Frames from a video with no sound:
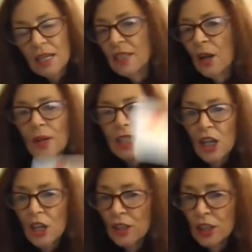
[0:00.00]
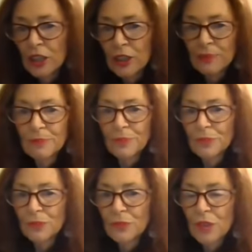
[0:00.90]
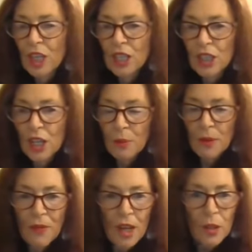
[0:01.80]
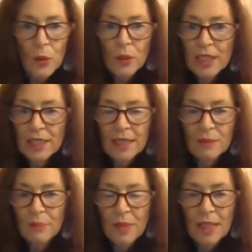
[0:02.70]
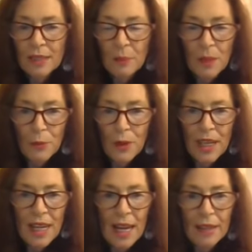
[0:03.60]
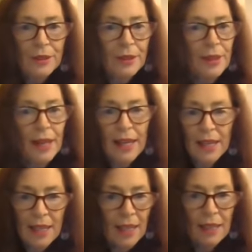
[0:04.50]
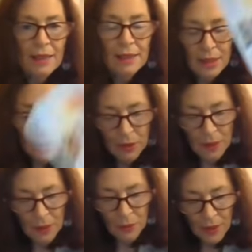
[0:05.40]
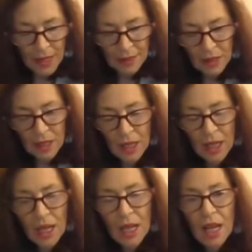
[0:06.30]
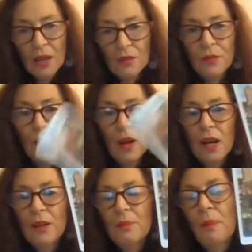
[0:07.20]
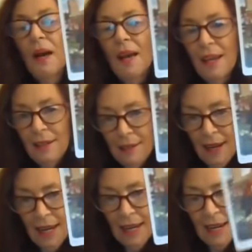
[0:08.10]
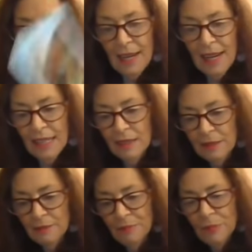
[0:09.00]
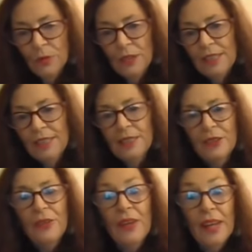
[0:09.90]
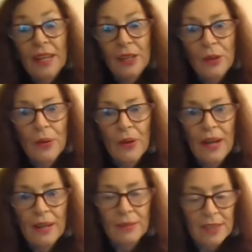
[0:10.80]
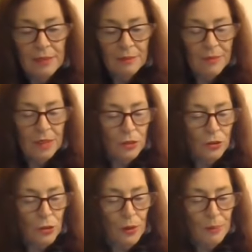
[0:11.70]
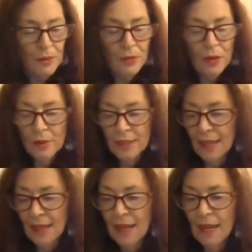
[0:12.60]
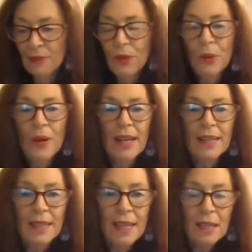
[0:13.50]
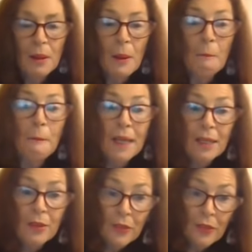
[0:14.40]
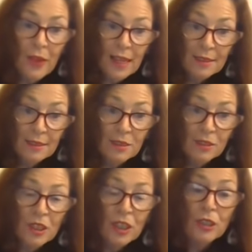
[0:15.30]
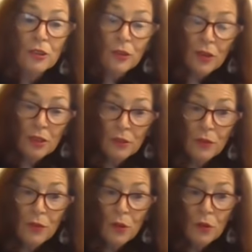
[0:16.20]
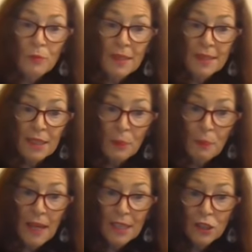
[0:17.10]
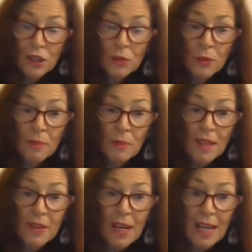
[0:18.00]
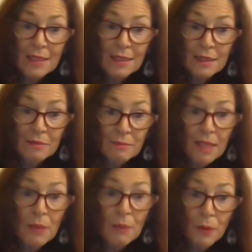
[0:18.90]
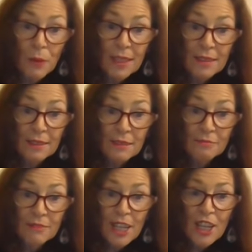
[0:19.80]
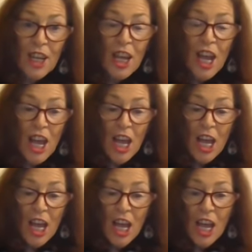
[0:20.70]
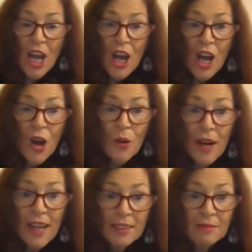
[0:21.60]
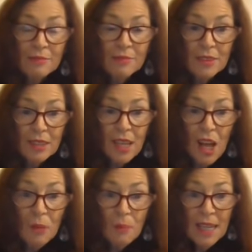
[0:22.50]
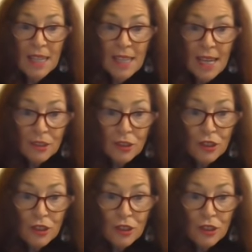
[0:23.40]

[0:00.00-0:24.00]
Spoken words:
No, I don't. It's going fine. All these things are being recounted and it's going to be all right. Followed by La La Land. Well, there you have it. Intrepid viewers, I love you. And again, a big thanks to those of you who have been so patient with me in the last couple of weeks. All right. I'll be in touch.